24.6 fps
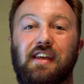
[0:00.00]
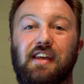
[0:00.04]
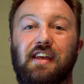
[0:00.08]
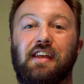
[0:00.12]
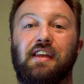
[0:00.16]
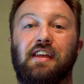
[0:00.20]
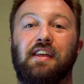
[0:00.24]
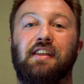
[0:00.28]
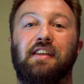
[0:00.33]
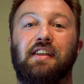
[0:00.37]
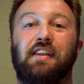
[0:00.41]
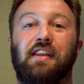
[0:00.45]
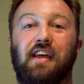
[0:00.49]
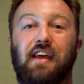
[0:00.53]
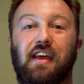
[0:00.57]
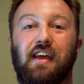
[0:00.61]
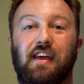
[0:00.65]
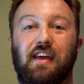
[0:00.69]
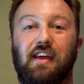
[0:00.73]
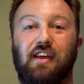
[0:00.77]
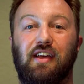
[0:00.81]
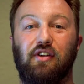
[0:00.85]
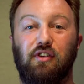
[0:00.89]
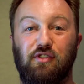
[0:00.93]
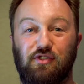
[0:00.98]
in
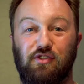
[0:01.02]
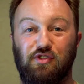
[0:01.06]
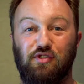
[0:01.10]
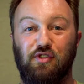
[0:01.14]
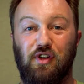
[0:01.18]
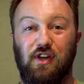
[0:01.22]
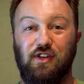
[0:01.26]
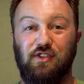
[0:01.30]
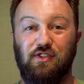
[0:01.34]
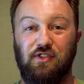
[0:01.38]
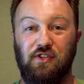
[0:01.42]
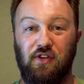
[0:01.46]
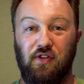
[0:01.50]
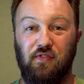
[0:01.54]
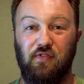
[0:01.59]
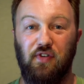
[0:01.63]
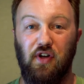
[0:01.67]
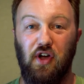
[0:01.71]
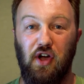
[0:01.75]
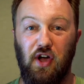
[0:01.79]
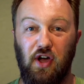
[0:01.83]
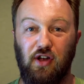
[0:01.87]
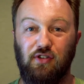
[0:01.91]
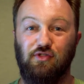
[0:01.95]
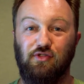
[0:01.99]
uh, concentration of
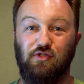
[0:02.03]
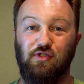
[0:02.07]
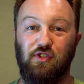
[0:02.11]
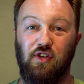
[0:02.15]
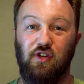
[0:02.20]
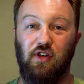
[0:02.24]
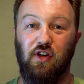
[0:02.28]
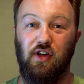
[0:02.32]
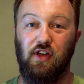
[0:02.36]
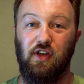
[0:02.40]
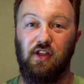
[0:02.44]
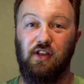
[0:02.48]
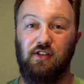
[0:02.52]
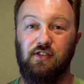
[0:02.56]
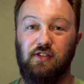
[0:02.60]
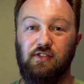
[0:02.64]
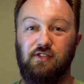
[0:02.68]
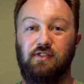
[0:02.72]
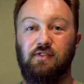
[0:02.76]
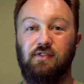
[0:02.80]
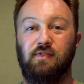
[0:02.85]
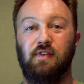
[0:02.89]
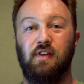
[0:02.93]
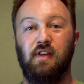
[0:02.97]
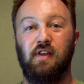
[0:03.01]
hydrogen
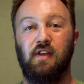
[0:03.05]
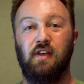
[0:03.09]
ions.